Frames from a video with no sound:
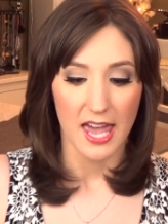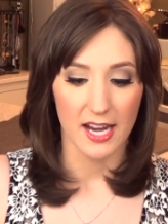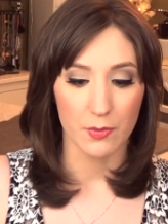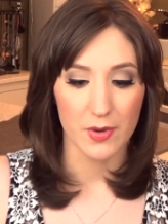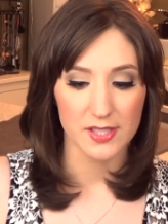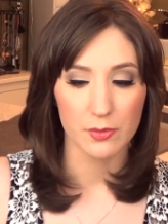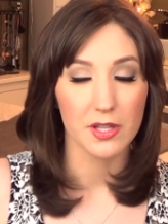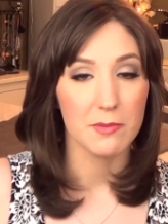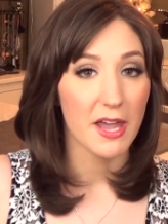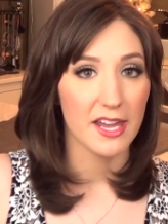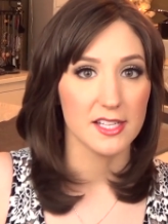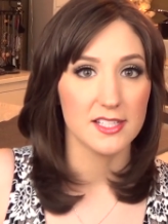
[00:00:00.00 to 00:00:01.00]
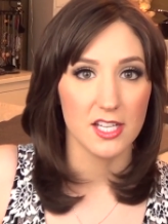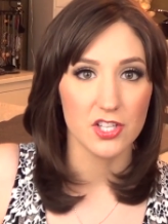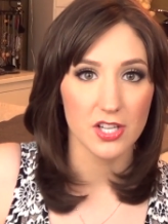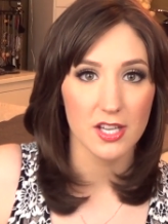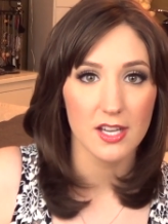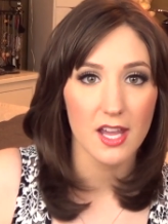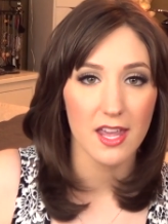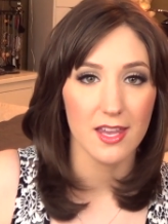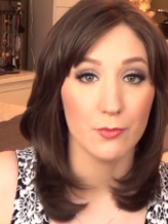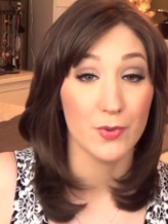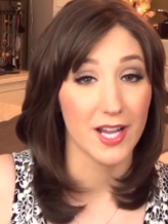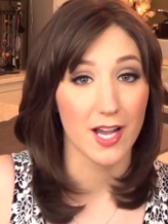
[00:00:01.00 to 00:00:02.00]
and I wasn't really paying attention
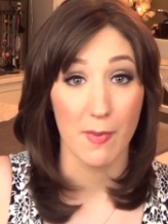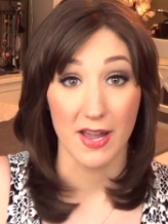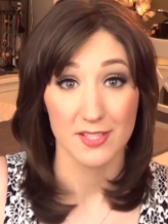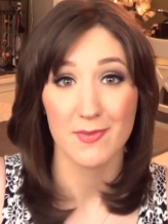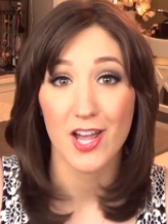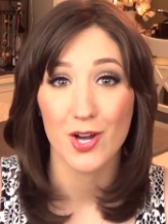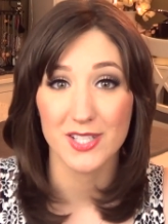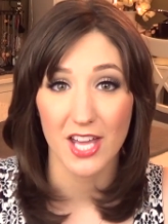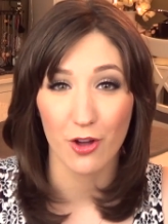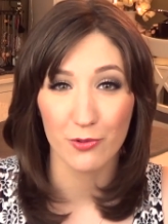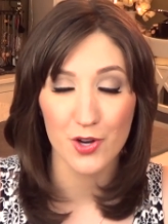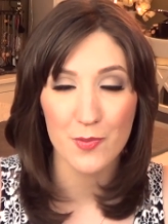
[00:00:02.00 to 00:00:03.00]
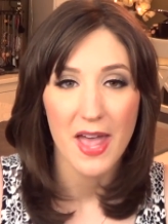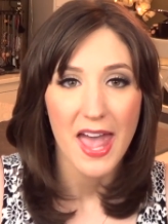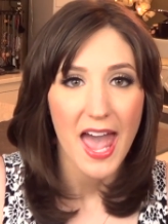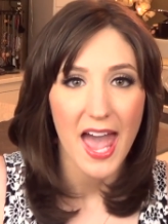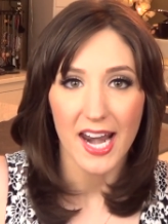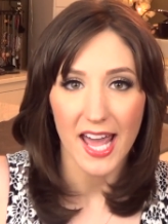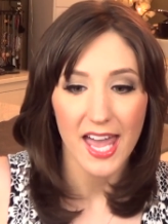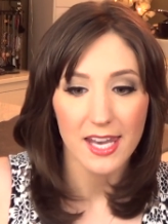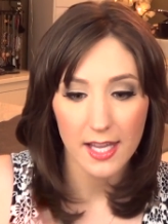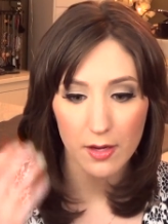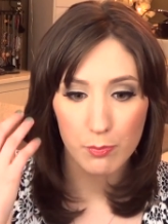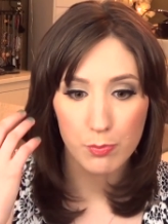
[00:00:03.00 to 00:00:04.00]
eh, when I got back to my hotel room, and I
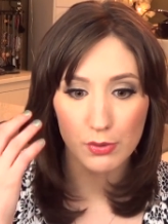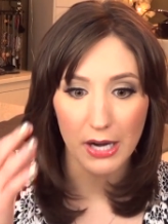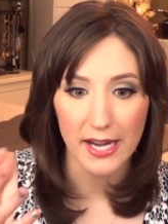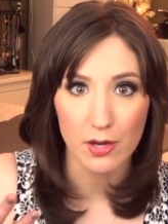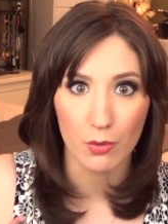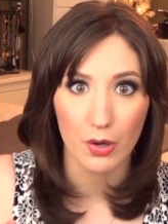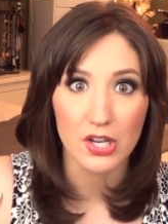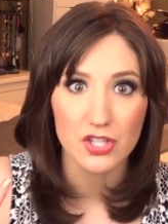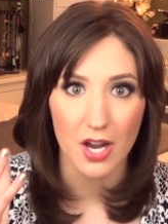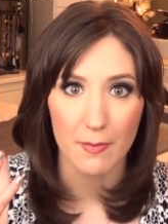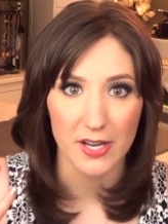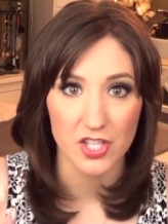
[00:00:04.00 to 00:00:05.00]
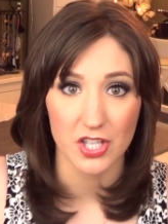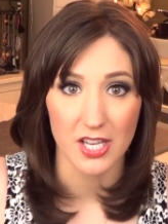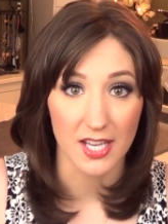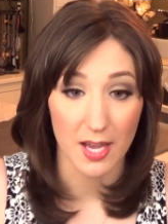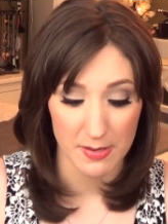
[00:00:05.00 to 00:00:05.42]
had like bright orange on my cheek.